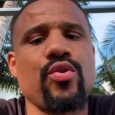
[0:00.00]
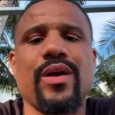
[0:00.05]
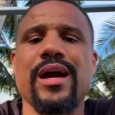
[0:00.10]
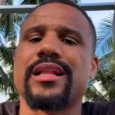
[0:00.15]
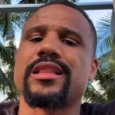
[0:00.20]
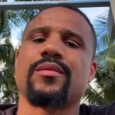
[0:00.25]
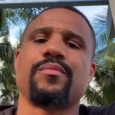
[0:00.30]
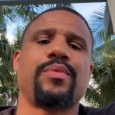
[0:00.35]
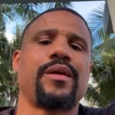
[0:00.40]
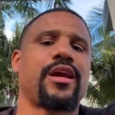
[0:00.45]
you
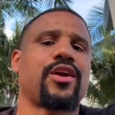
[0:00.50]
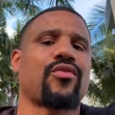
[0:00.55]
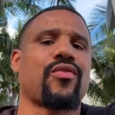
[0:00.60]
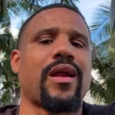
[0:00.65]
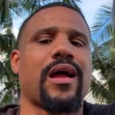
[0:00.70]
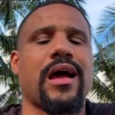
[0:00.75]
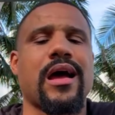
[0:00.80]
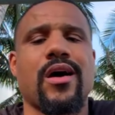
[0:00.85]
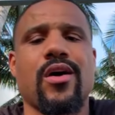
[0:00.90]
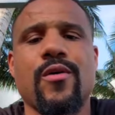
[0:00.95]
got the big
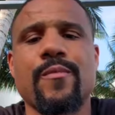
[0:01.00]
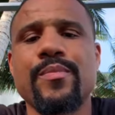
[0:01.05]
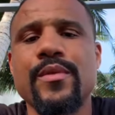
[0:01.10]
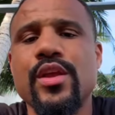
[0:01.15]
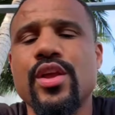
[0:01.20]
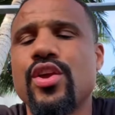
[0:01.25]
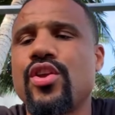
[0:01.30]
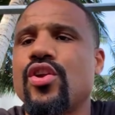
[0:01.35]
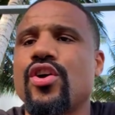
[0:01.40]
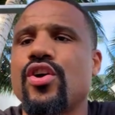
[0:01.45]
crowd,
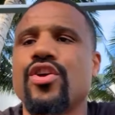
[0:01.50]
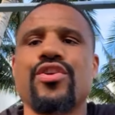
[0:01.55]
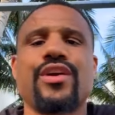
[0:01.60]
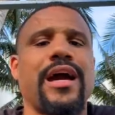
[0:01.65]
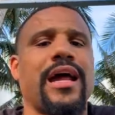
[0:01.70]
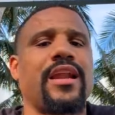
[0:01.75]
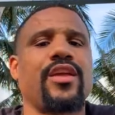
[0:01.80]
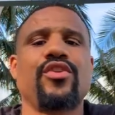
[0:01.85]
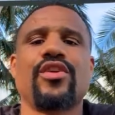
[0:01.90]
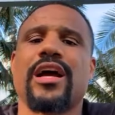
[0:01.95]
you know, you
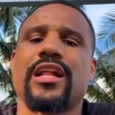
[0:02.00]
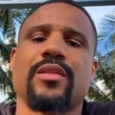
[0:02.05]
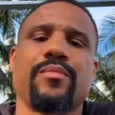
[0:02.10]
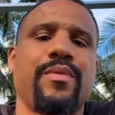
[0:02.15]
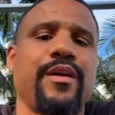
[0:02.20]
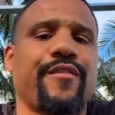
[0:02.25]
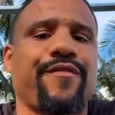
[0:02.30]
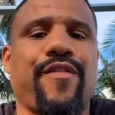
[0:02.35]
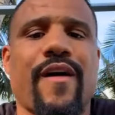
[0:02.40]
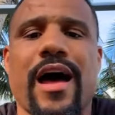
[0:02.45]
got a, you got the
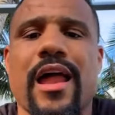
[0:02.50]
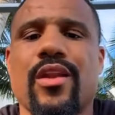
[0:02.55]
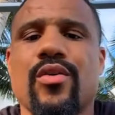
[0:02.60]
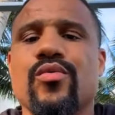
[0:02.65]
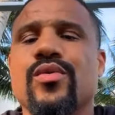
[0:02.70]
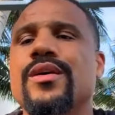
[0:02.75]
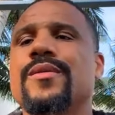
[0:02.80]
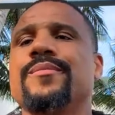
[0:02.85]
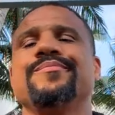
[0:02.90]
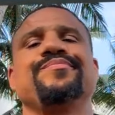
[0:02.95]
big
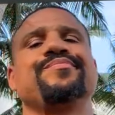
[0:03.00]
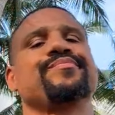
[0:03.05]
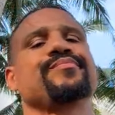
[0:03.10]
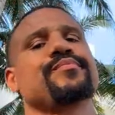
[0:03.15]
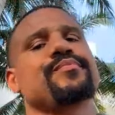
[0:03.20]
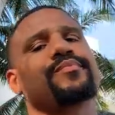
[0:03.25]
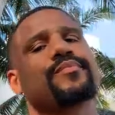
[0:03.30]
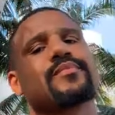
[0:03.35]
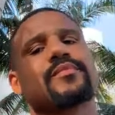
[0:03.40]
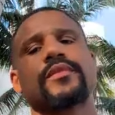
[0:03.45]
following
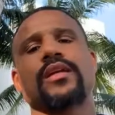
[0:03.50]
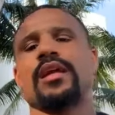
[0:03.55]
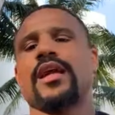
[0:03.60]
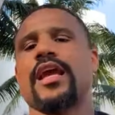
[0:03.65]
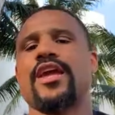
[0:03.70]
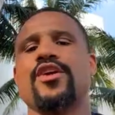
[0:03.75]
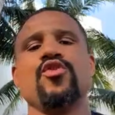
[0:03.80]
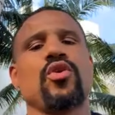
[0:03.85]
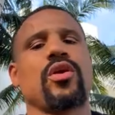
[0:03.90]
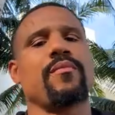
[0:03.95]

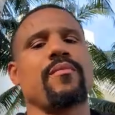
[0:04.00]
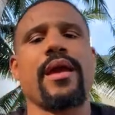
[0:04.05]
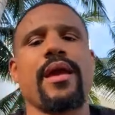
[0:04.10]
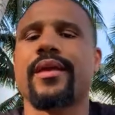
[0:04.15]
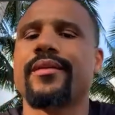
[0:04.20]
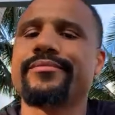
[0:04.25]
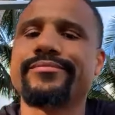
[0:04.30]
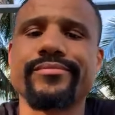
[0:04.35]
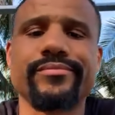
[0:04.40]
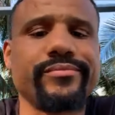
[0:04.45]
and you can
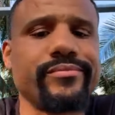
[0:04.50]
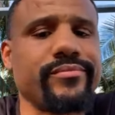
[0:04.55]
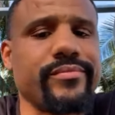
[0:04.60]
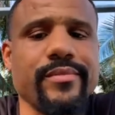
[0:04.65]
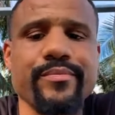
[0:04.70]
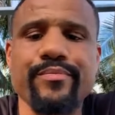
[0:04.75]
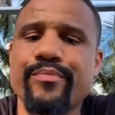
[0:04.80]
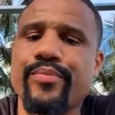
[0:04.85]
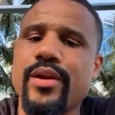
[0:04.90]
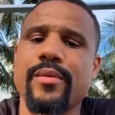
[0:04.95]
make
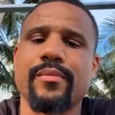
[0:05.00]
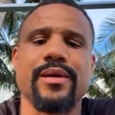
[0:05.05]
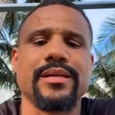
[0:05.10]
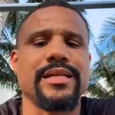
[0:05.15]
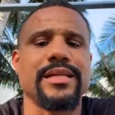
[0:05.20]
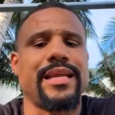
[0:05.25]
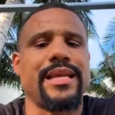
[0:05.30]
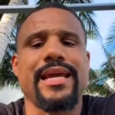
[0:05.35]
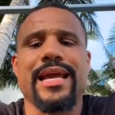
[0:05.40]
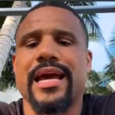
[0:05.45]
pretty much
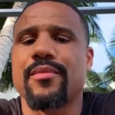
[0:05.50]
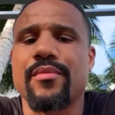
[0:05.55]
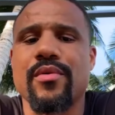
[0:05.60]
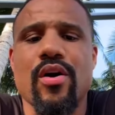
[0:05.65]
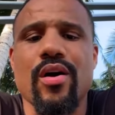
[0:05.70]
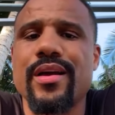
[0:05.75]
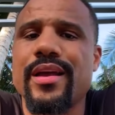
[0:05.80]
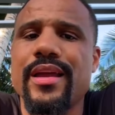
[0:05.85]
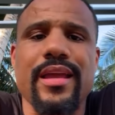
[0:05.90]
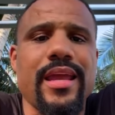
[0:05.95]
any kind
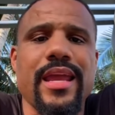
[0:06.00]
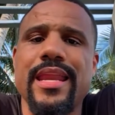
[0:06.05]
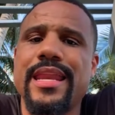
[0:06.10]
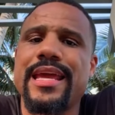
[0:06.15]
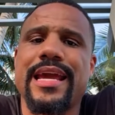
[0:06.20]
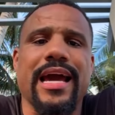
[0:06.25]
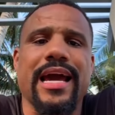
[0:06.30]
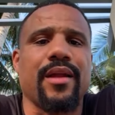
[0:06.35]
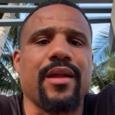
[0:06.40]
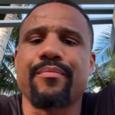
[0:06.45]
of
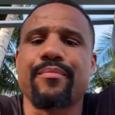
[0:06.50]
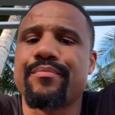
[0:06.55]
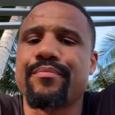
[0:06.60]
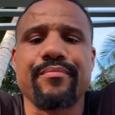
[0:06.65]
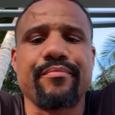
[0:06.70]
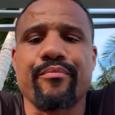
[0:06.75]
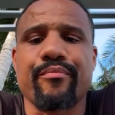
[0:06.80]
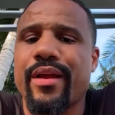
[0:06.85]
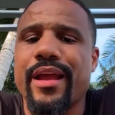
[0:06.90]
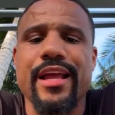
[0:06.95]
any kind
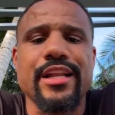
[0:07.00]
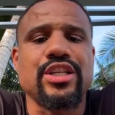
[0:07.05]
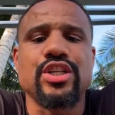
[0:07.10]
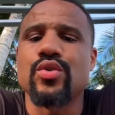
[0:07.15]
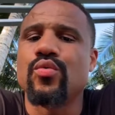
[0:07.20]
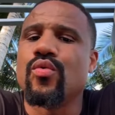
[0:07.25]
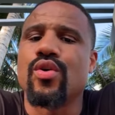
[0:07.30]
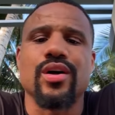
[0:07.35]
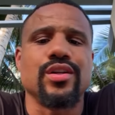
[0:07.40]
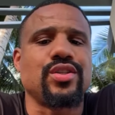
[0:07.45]
of
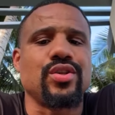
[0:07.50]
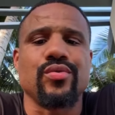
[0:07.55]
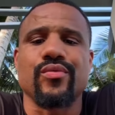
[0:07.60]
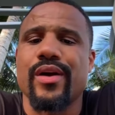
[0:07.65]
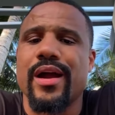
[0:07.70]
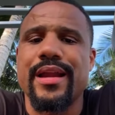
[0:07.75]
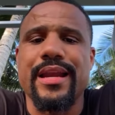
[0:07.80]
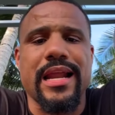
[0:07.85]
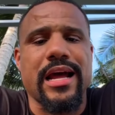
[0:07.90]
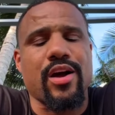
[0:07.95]
bread you want to
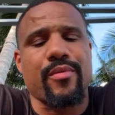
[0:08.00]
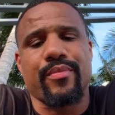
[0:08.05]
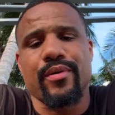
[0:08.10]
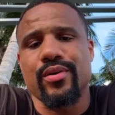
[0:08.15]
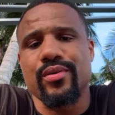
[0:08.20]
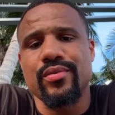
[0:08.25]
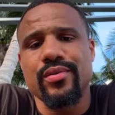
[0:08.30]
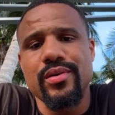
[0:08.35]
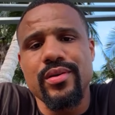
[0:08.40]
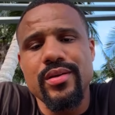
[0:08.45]
right now,
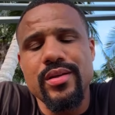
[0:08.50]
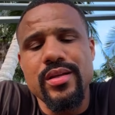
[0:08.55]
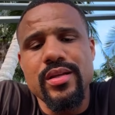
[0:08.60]
bro.